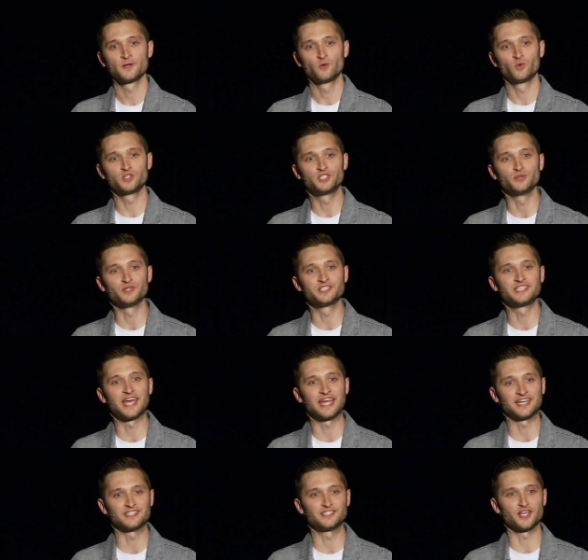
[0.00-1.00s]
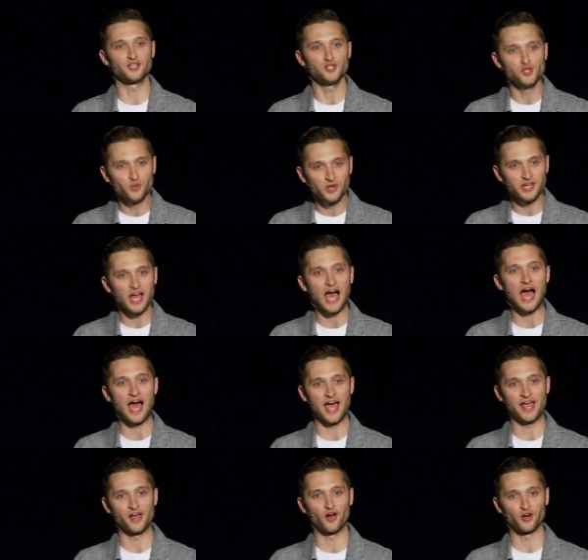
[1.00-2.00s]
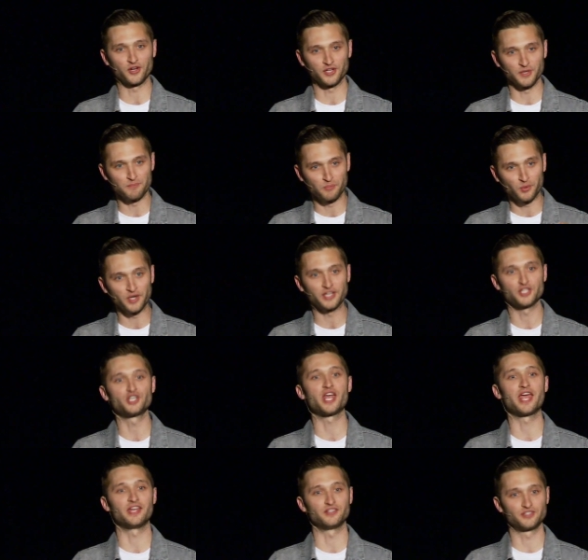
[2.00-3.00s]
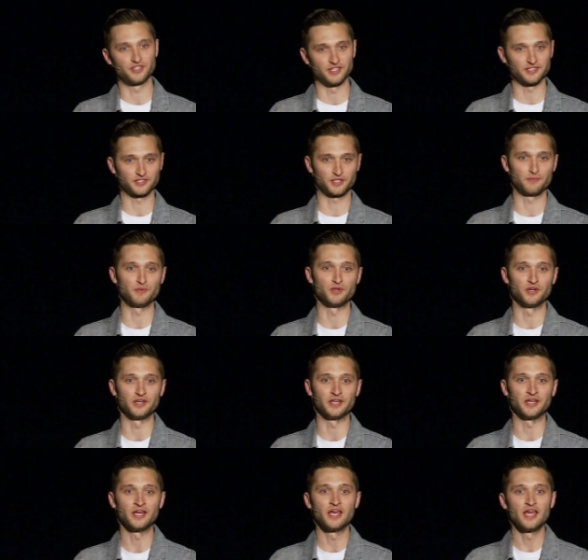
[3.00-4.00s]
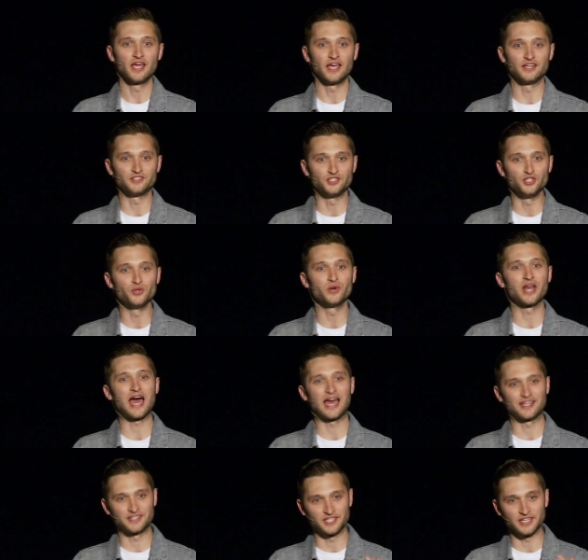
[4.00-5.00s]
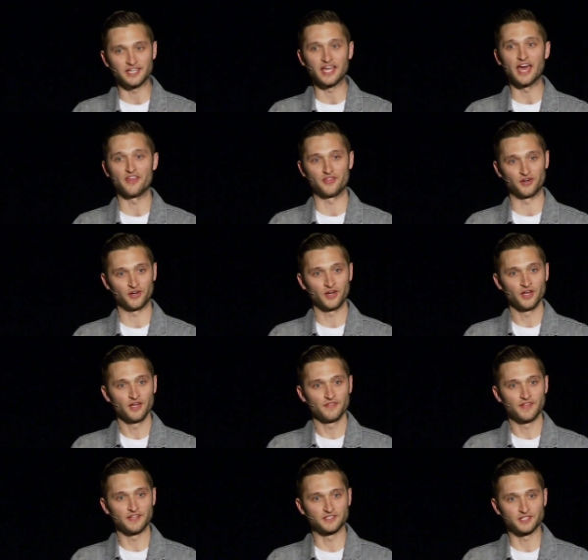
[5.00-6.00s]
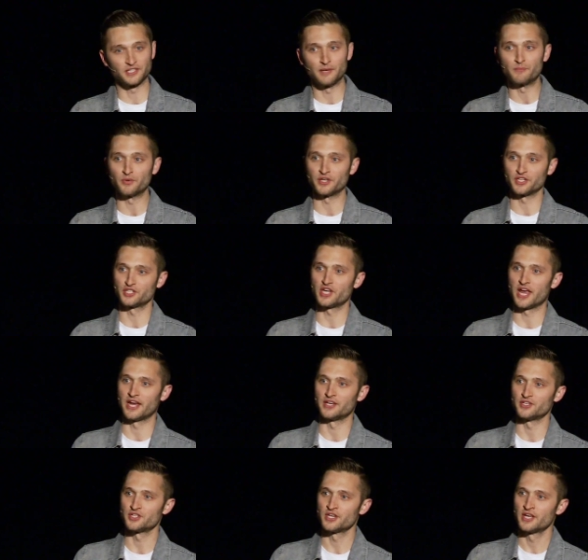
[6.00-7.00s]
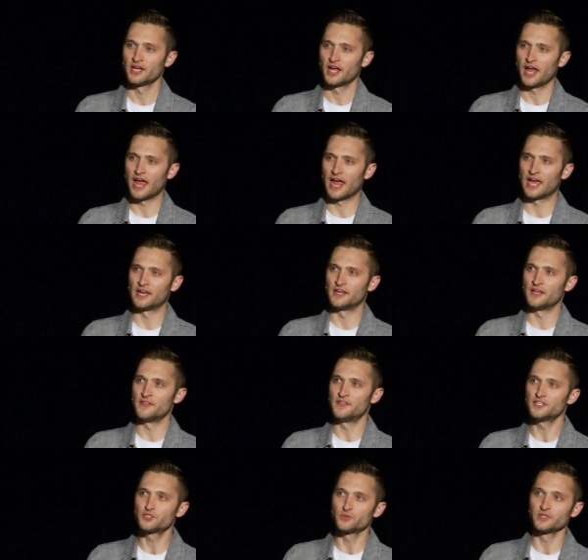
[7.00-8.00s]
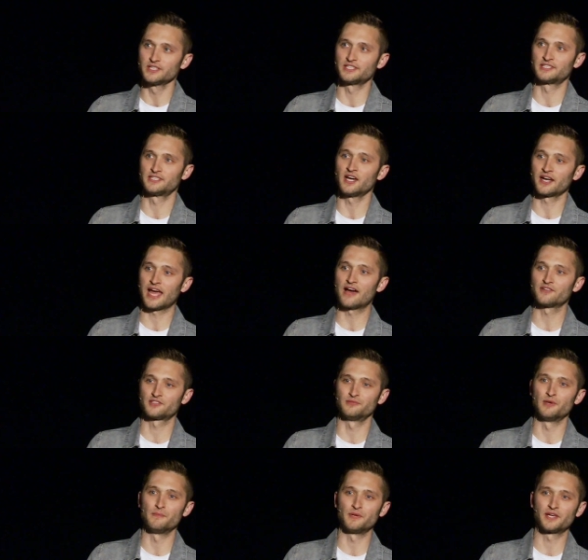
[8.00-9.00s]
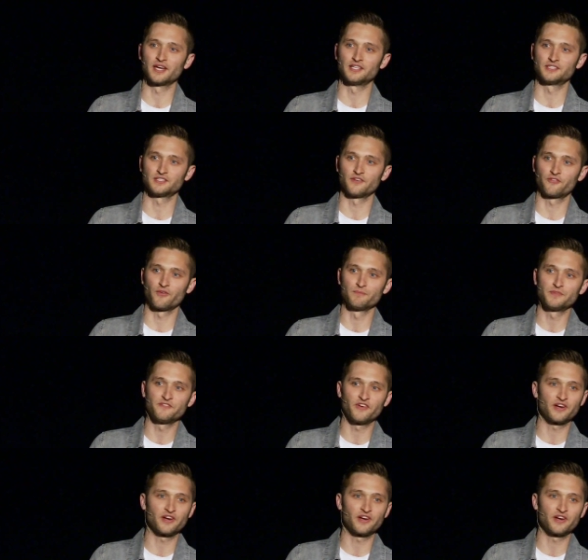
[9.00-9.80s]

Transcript: what she was saying is that you and I are going to bring change to this community. It's you and I together that's going to bring change. And this really stuck out to me because from,